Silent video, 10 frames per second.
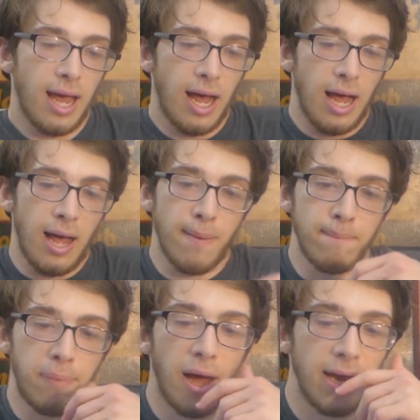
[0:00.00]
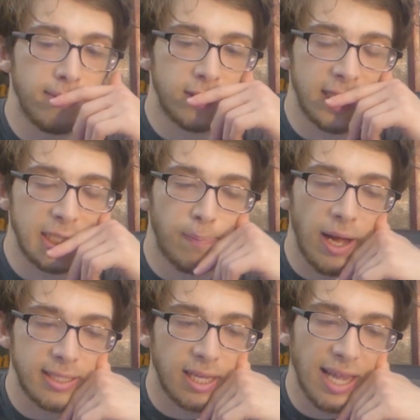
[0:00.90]
But
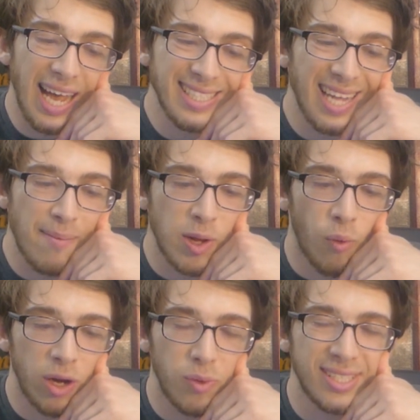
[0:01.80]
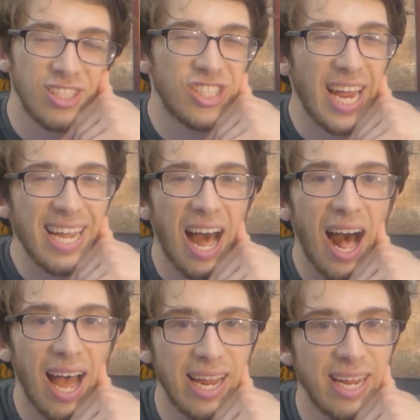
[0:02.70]
Tsitsipas, the last time he won was in
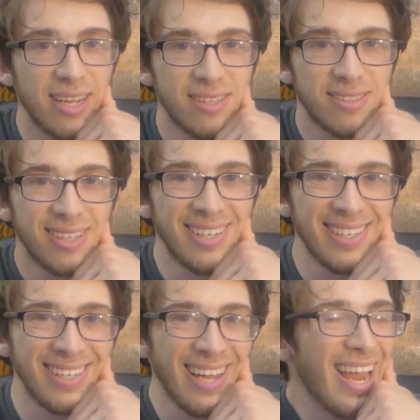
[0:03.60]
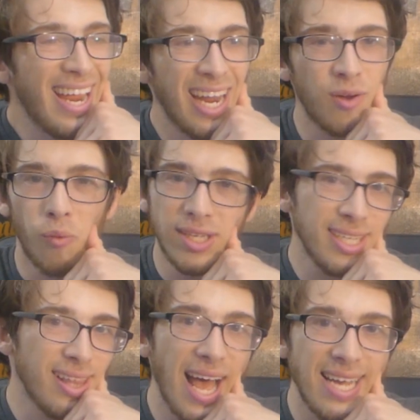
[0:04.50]
Shanghai. And it
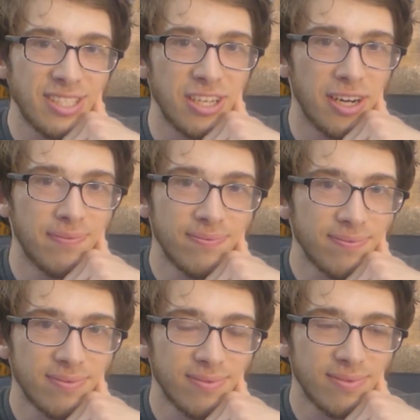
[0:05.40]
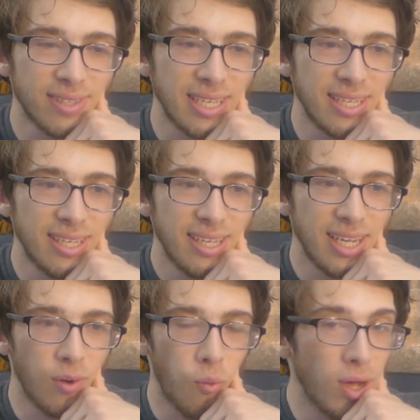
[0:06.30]
wasn't last year.
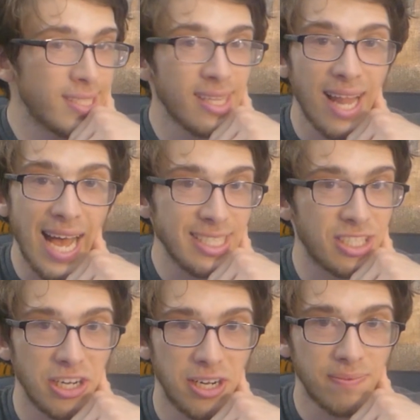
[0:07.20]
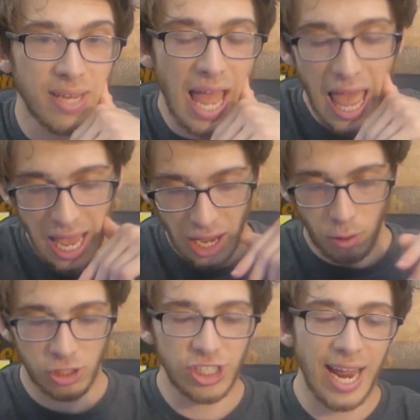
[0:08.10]
It
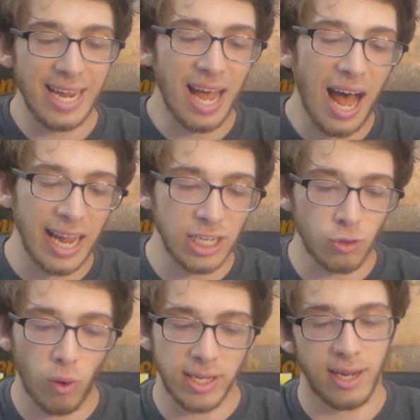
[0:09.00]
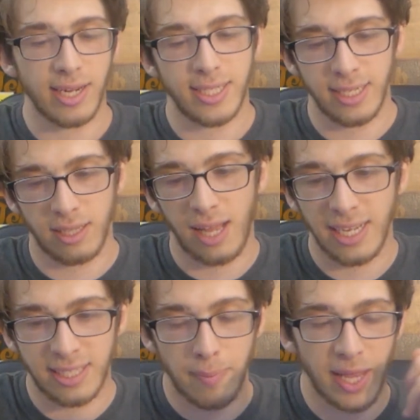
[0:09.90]
was Shanghai in 2019, the
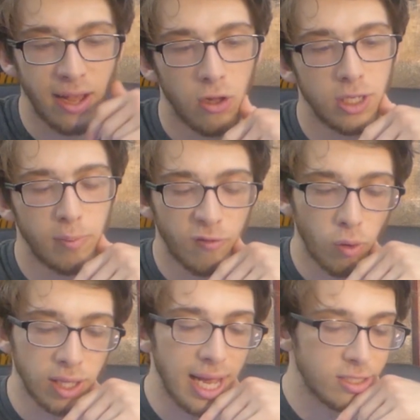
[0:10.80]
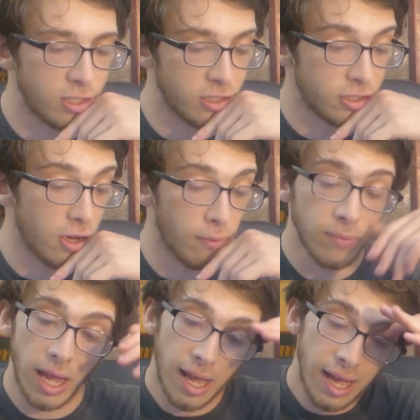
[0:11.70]
last time they held it before last year. So,
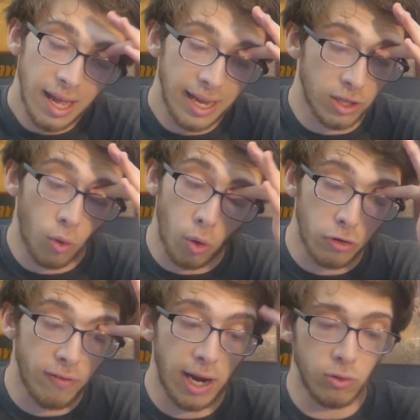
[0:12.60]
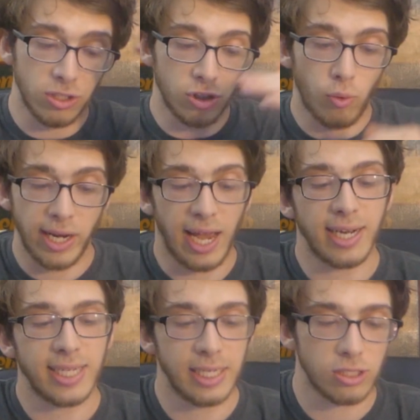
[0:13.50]
in the quarterfinals in
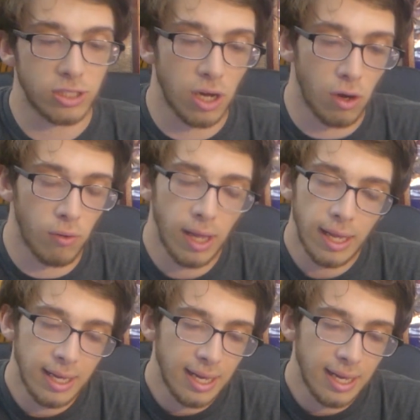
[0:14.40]
2019. So,